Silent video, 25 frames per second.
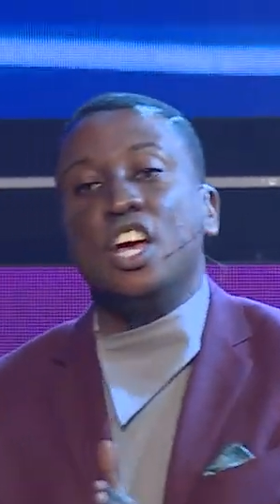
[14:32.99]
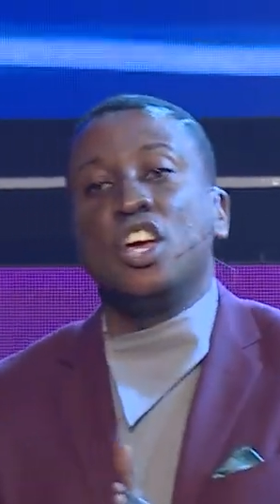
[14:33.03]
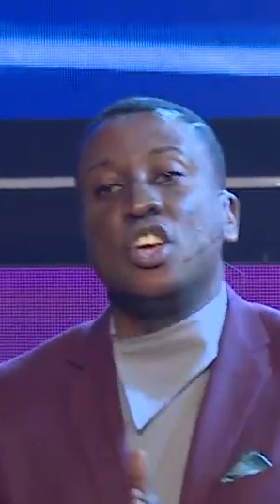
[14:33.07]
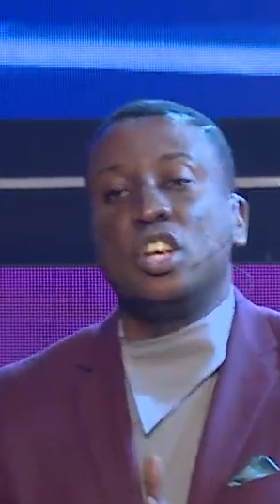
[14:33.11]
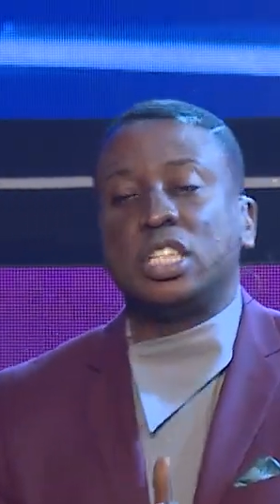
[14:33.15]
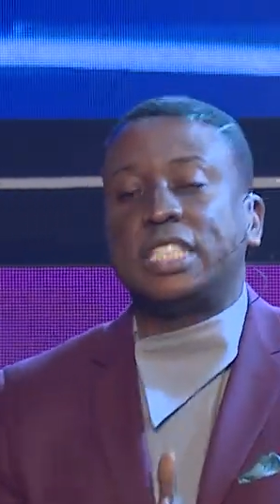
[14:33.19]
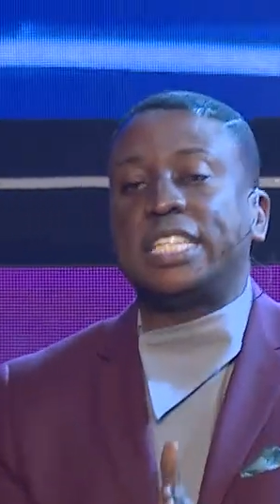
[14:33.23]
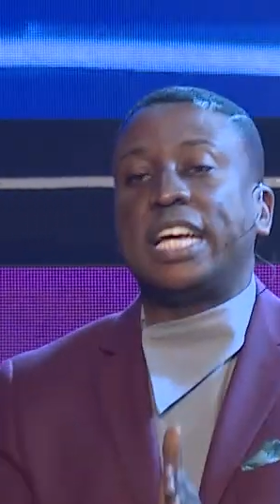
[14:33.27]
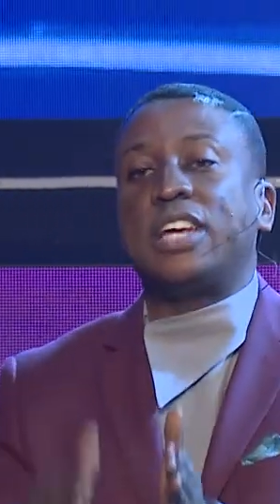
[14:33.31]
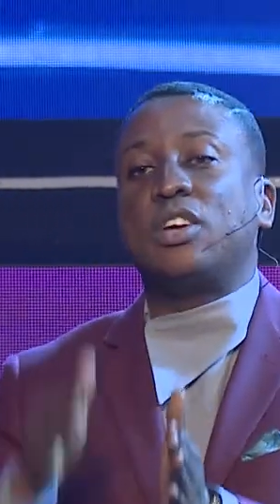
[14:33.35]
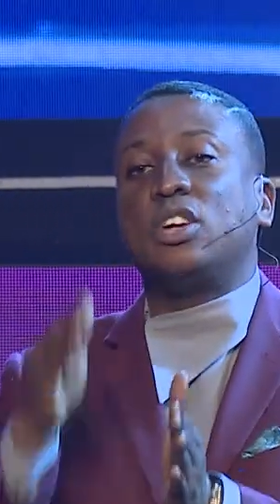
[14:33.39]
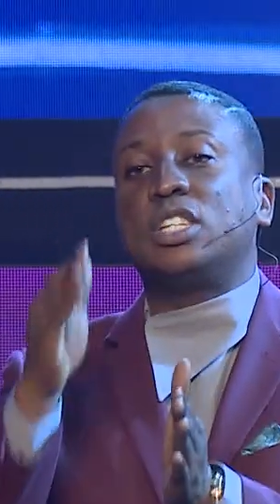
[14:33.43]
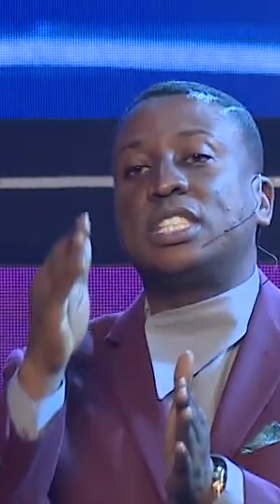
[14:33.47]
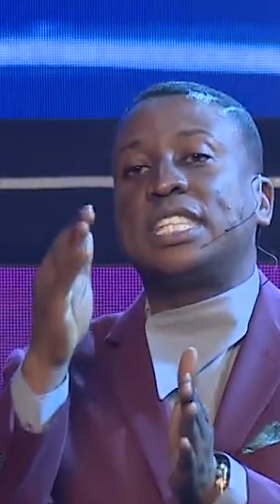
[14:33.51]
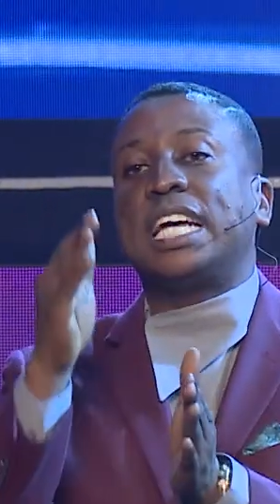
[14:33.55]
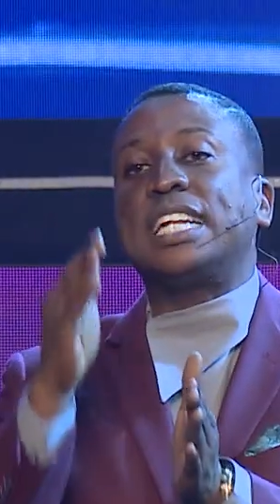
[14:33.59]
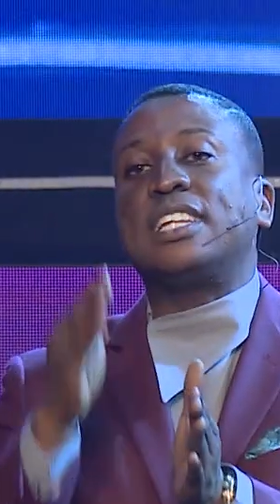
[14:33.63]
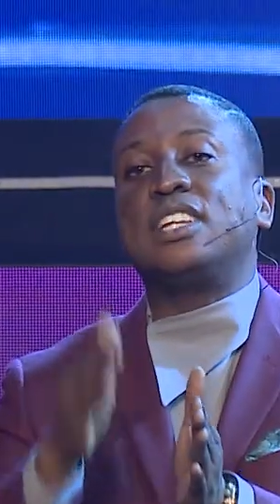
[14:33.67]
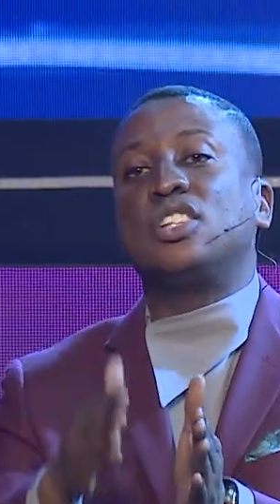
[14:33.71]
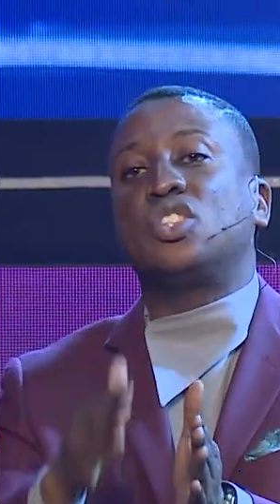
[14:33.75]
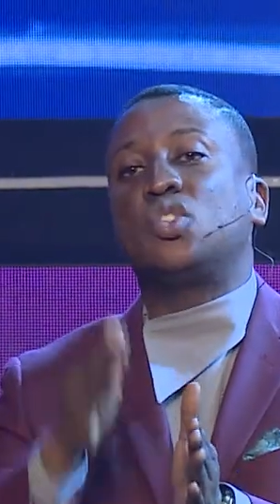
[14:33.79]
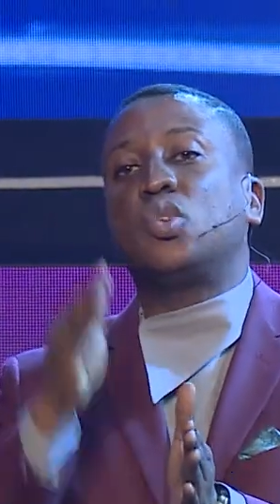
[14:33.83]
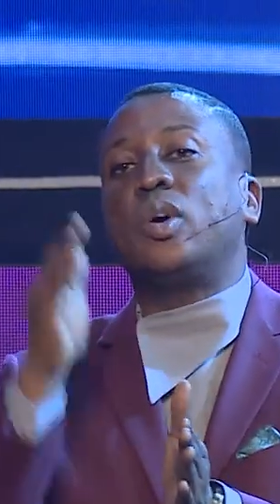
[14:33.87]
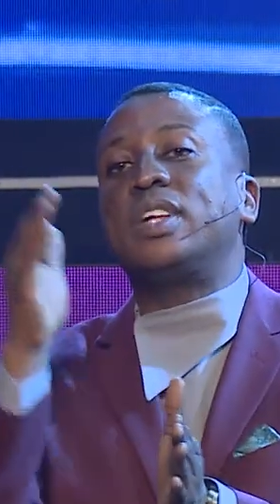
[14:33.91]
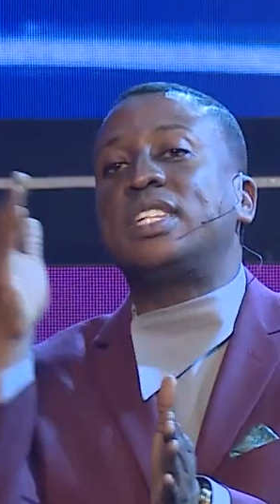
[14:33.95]
You say you start
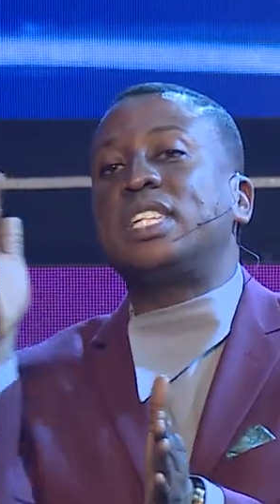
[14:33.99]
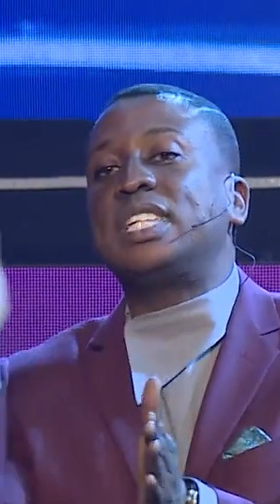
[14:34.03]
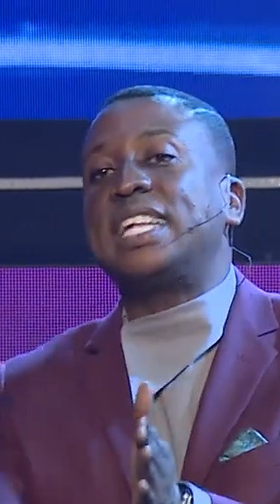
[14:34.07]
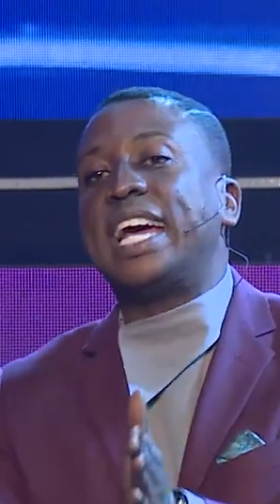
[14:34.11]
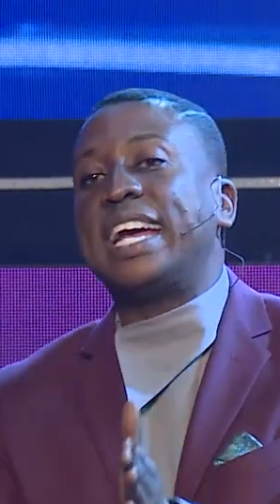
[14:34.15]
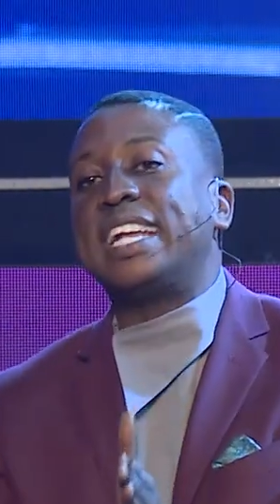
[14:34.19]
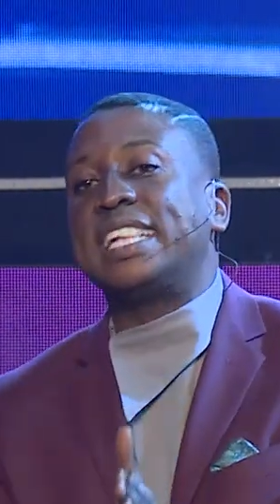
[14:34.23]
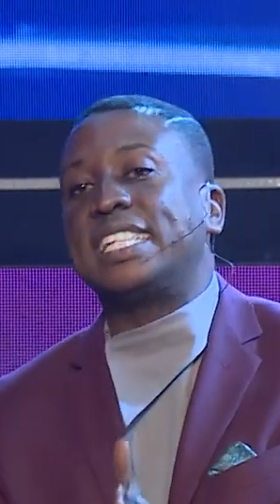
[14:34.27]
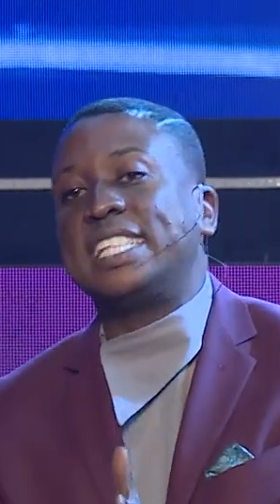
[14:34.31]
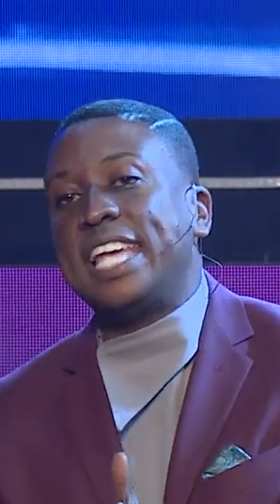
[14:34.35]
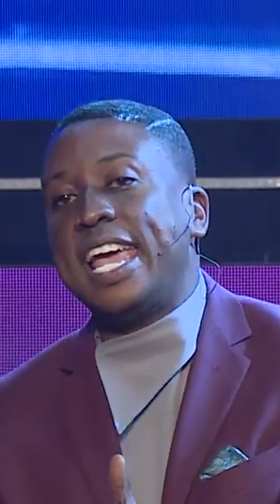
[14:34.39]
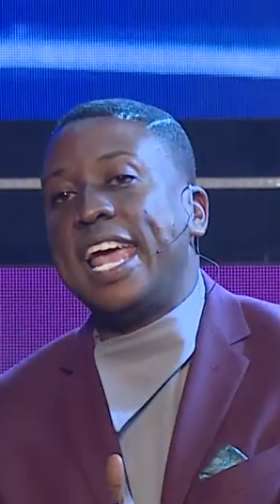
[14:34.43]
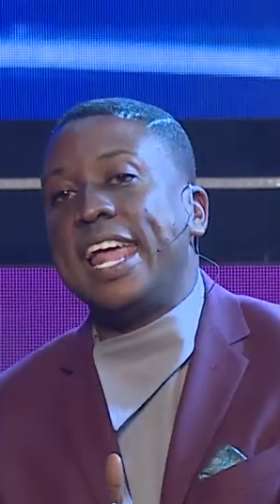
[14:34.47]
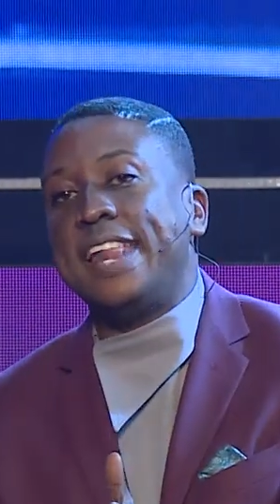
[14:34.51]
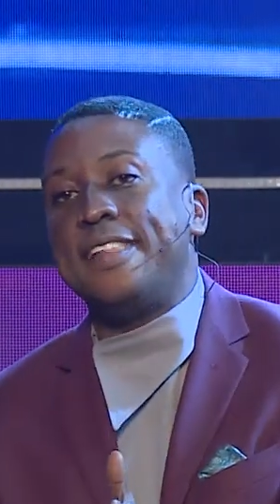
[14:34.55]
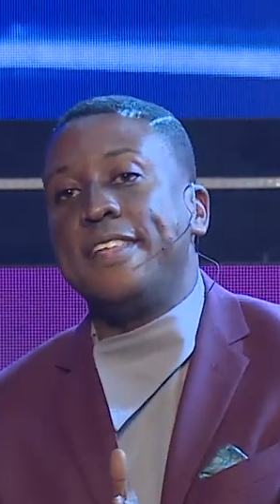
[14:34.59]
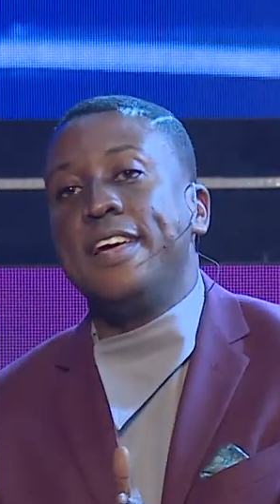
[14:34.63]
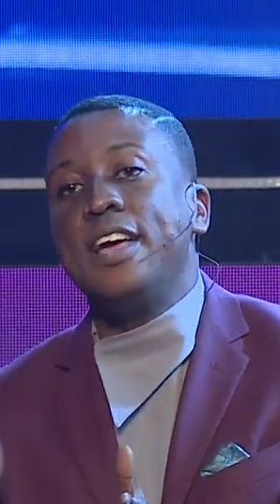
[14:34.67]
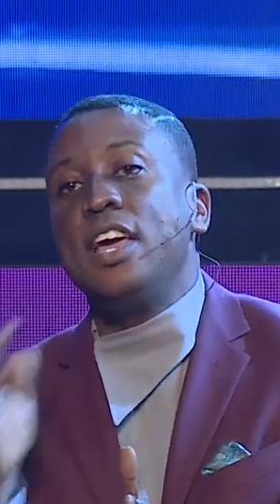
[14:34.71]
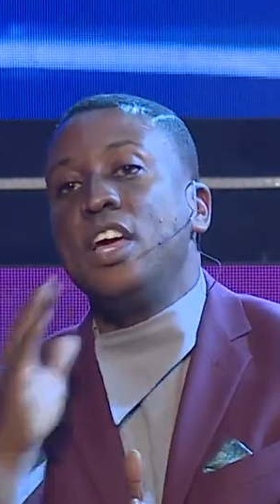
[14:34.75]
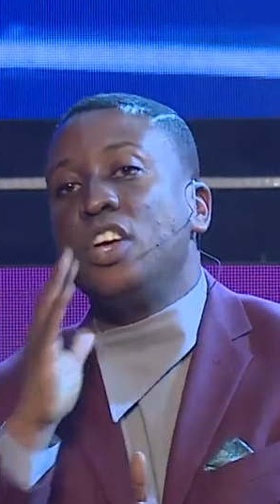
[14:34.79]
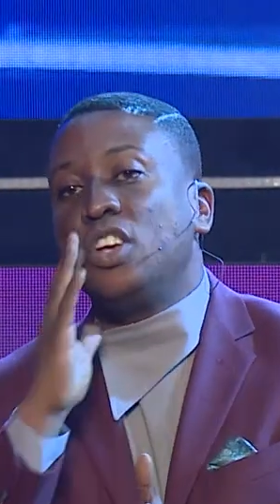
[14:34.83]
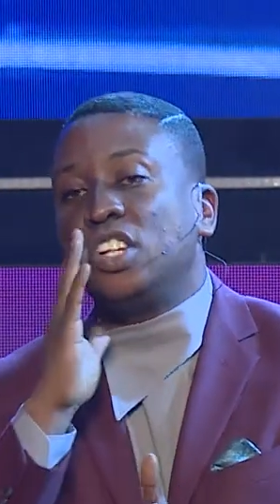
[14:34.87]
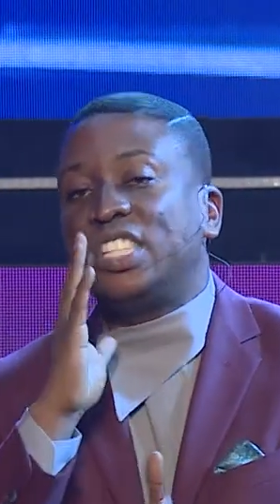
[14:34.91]
in 2019.